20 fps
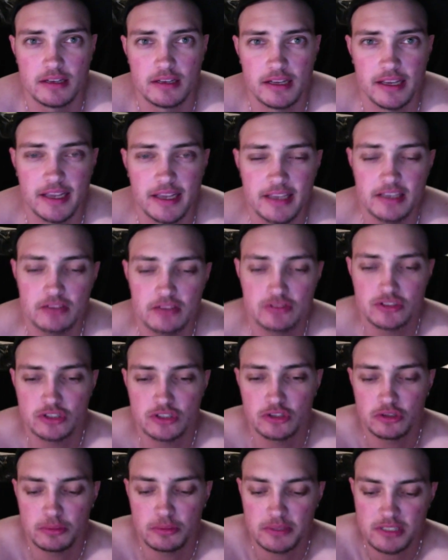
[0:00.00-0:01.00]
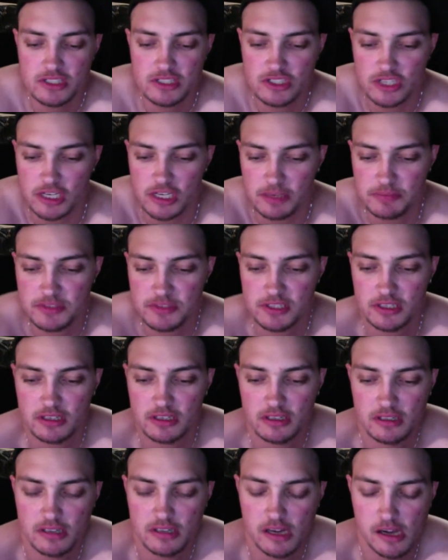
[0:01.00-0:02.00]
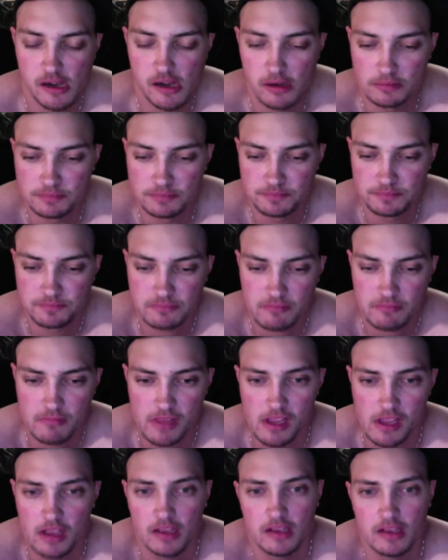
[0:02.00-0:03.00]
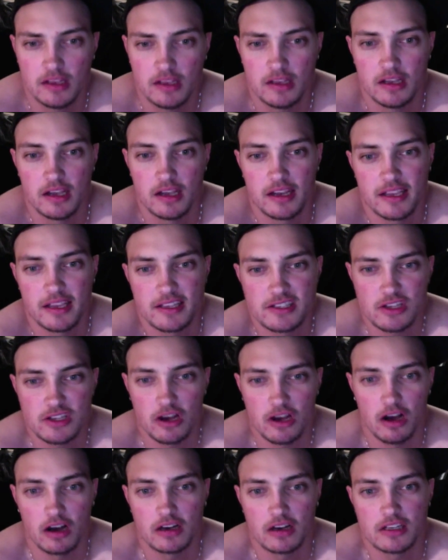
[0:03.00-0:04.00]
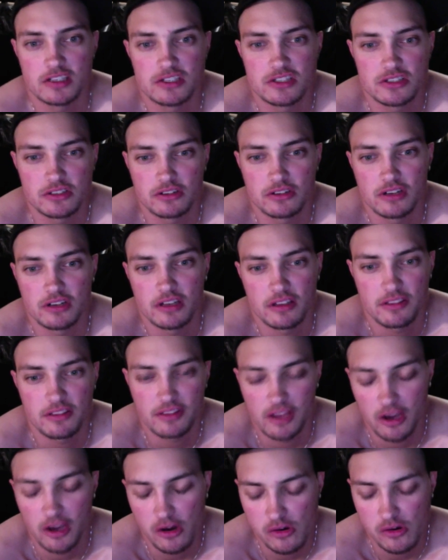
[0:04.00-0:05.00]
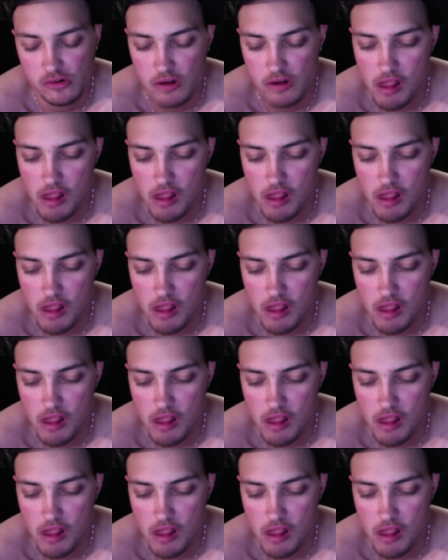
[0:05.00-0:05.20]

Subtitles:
Hey YouTube, it's James here. I guess August 30th now.